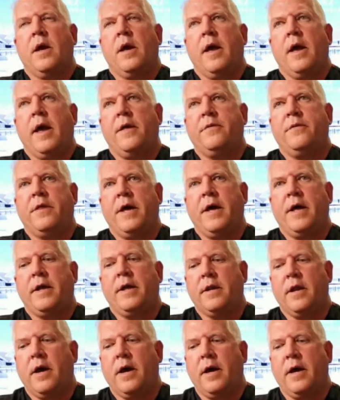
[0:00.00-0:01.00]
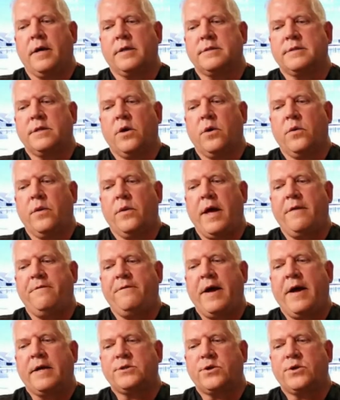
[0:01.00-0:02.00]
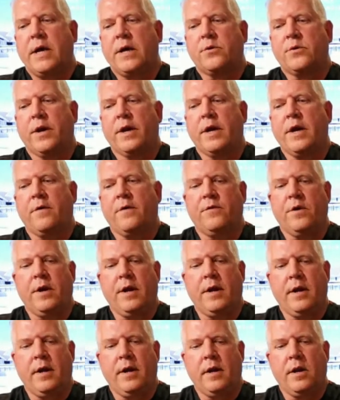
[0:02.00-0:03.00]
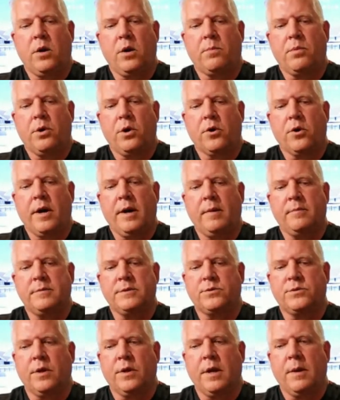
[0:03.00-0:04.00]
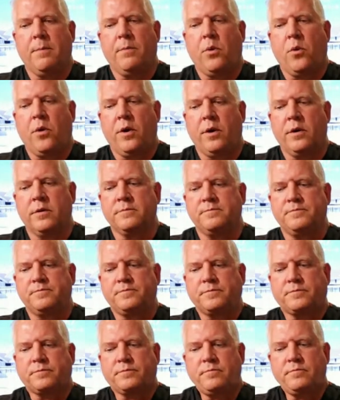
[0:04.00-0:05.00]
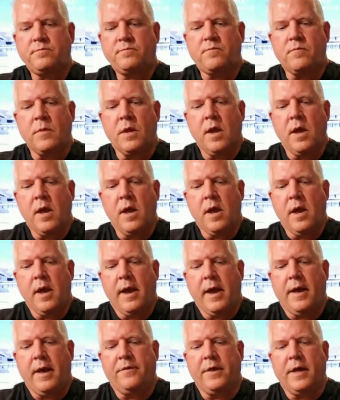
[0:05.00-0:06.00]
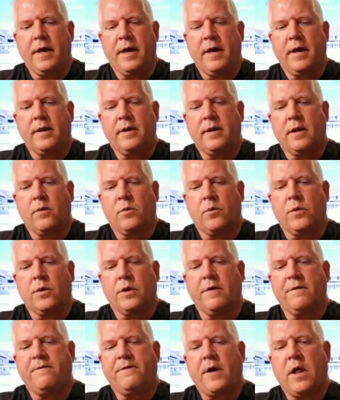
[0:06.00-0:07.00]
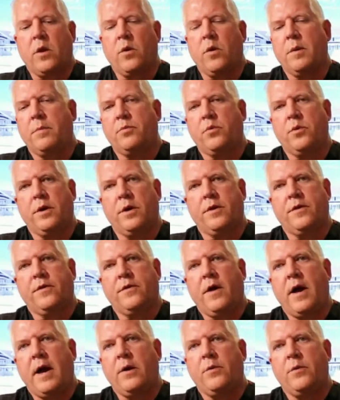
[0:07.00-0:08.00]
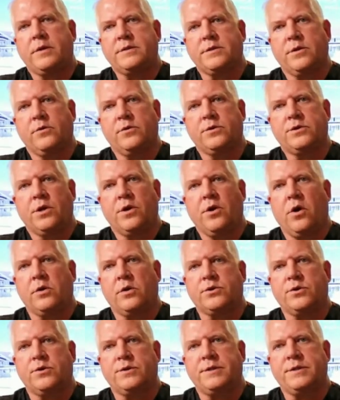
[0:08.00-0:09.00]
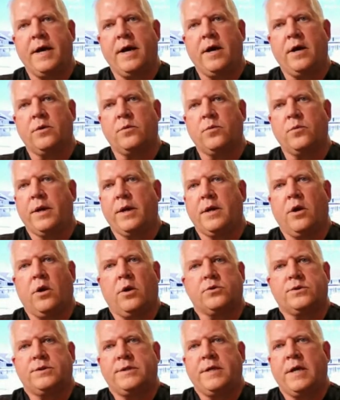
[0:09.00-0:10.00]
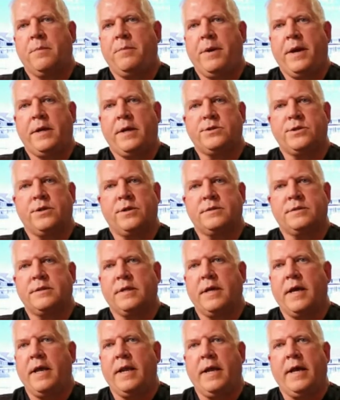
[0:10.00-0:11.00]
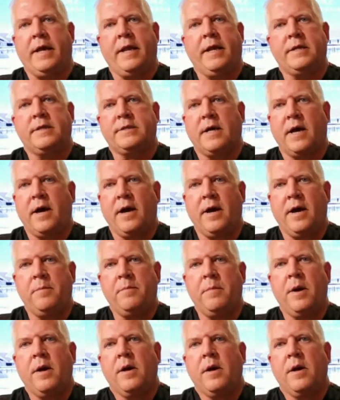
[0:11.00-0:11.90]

And then, so that fast track recovery program is really important. And then really follow up with high resolution ultrasound. We can ultrasound patients at any time.